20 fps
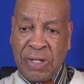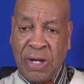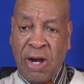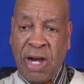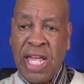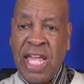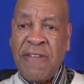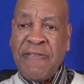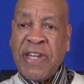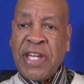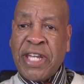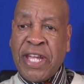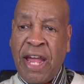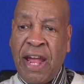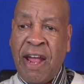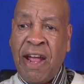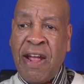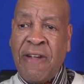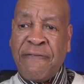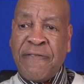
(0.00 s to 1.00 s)
or even
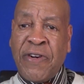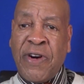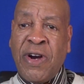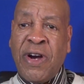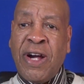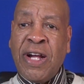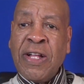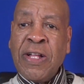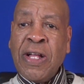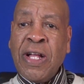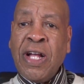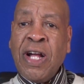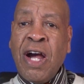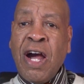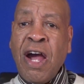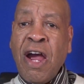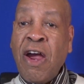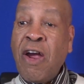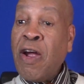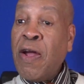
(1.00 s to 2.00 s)
cared for
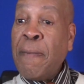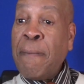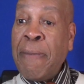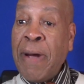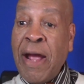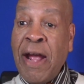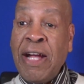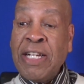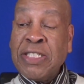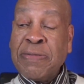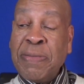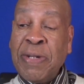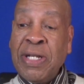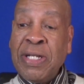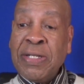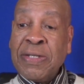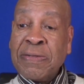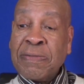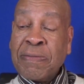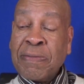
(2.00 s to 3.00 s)
her embarrassment